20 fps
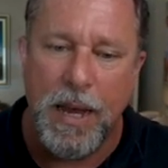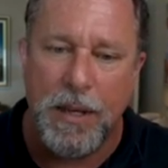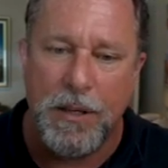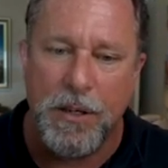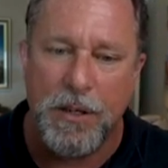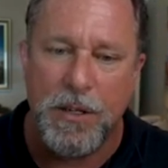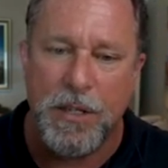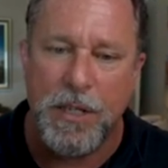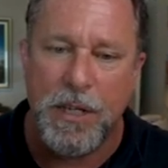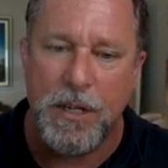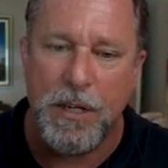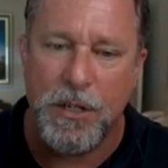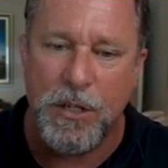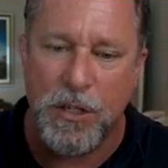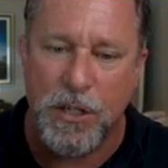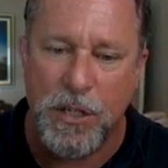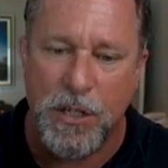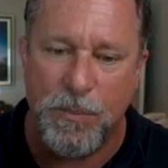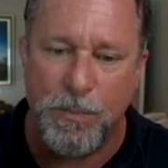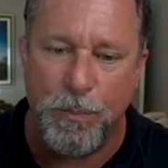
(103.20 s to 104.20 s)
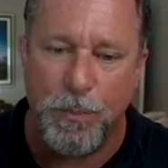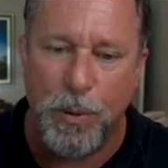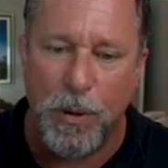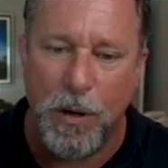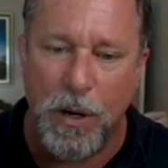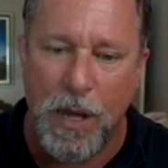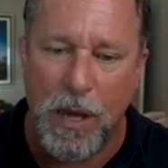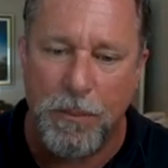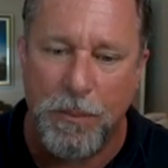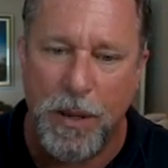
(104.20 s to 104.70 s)
And you can see I just
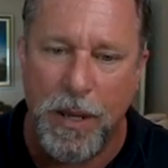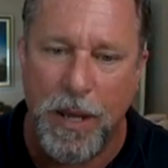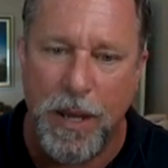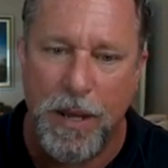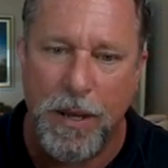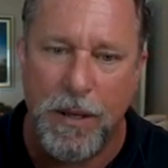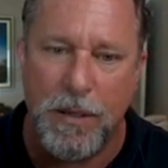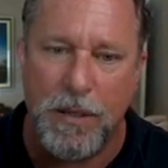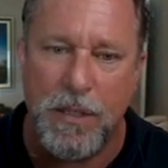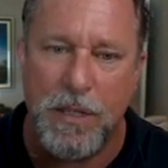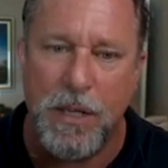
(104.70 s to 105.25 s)
pull up here.